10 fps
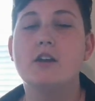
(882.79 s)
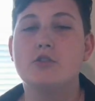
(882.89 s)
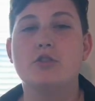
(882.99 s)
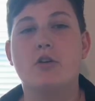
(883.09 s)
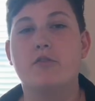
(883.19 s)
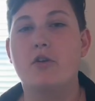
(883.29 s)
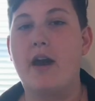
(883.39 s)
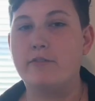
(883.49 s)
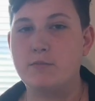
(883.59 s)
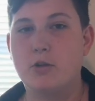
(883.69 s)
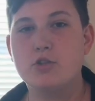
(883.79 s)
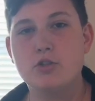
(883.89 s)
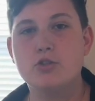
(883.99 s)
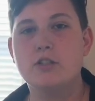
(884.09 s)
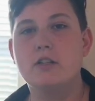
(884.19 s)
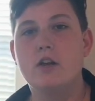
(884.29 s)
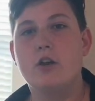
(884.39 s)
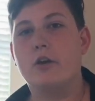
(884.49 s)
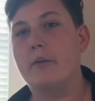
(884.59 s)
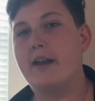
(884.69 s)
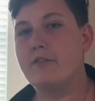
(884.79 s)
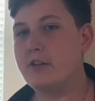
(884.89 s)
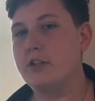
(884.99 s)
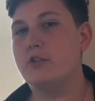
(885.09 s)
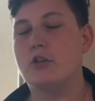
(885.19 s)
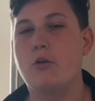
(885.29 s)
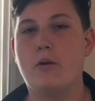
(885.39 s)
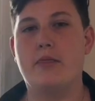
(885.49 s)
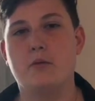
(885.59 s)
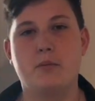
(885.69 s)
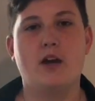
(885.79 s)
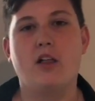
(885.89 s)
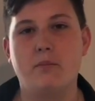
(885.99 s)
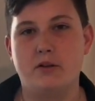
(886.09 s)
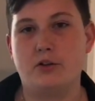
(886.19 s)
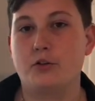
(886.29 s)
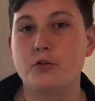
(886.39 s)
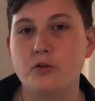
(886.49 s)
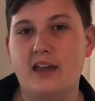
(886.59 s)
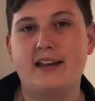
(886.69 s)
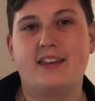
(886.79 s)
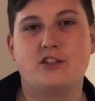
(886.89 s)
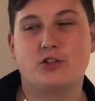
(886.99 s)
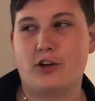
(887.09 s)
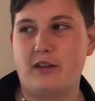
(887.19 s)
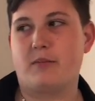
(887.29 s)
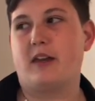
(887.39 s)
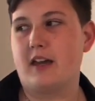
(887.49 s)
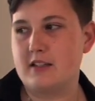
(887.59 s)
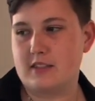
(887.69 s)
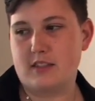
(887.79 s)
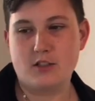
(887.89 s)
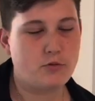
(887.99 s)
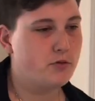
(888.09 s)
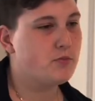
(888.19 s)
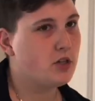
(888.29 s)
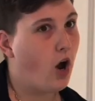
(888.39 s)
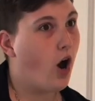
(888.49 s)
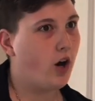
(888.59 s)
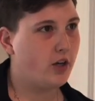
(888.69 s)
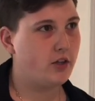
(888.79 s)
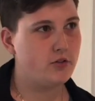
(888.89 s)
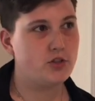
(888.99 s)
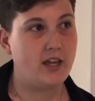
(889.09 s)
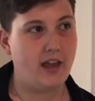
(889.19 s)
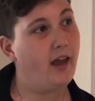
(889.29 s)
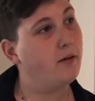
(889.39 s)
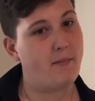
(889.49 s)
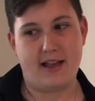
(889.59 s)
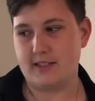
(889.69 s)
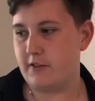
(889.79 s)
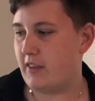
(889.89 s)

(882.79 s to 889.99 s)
So if you have small children or whatever, and you don't want them to be all up in your Kool-Aid, that's great because these rooms are huge and massive.